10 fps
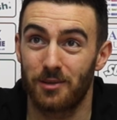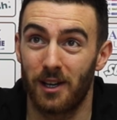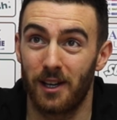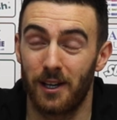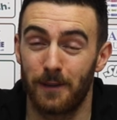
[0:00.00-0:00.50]

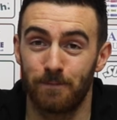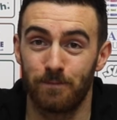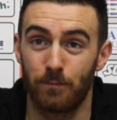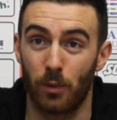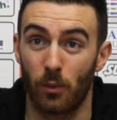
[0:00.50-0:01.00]

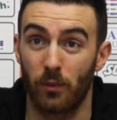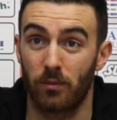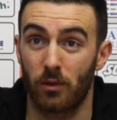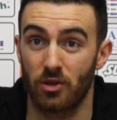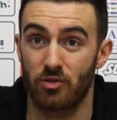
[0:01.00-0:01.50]
But
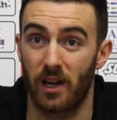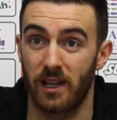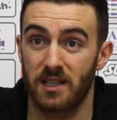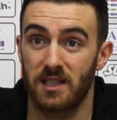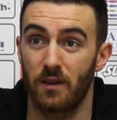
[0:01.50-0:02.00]

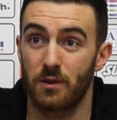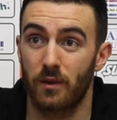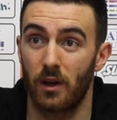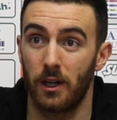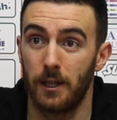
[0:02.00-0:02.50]
concentrating ourselves,
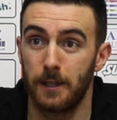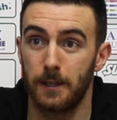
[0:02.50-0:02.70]
we've got